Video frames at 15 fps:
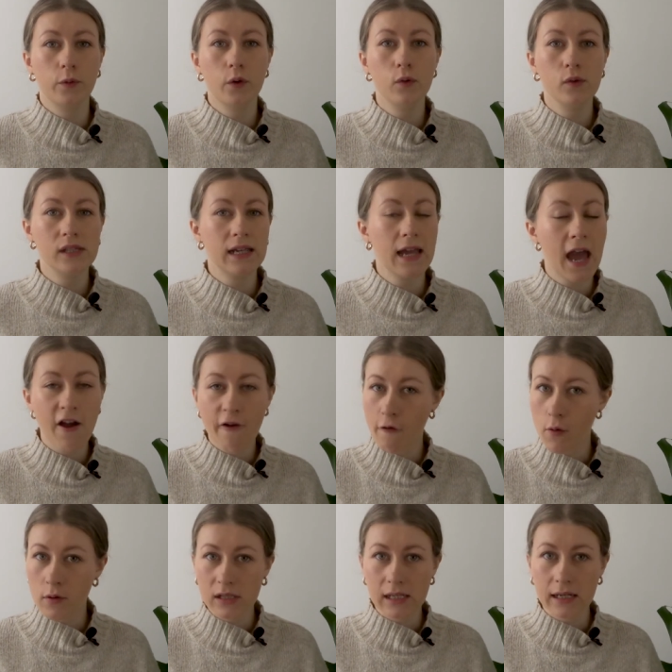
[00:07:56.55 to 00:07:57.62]
causing
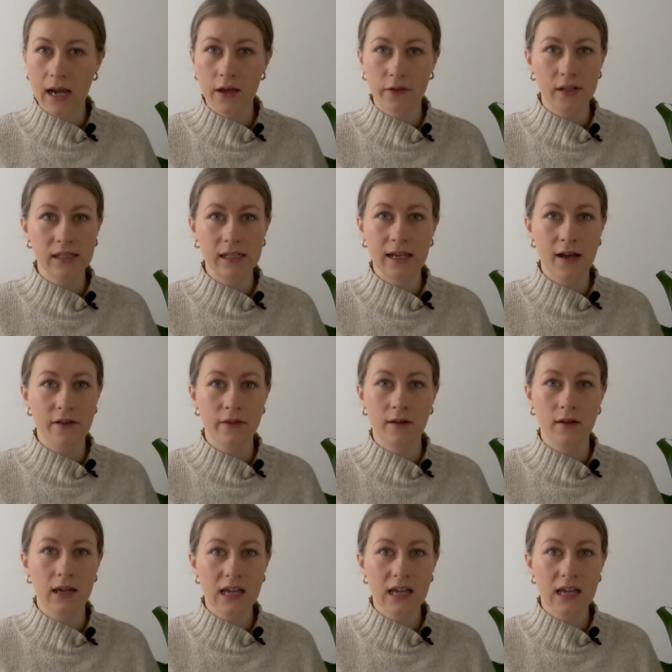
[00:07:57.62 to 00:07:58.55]
everyone to gather together